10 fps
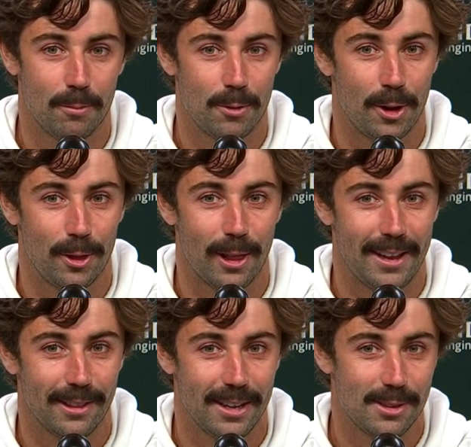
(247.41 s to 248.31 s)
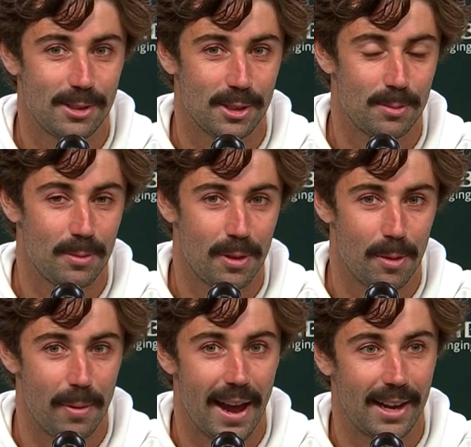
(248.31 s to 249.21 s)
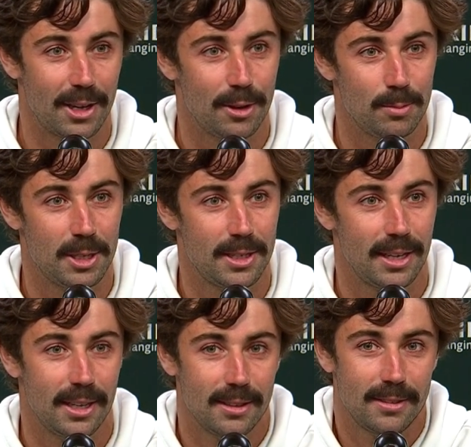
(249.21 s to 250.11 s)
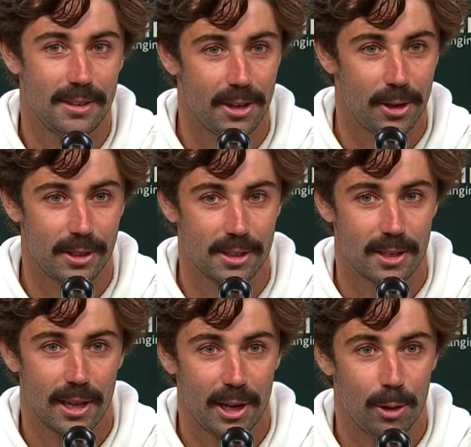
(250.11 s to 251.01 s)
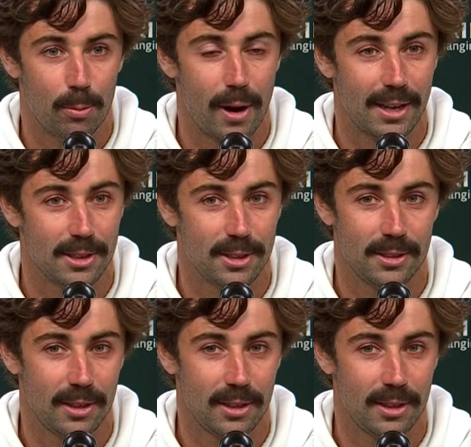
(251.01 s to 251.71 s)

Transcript: So lately it's just the bag goes missing, and it doesn't allow you to practice.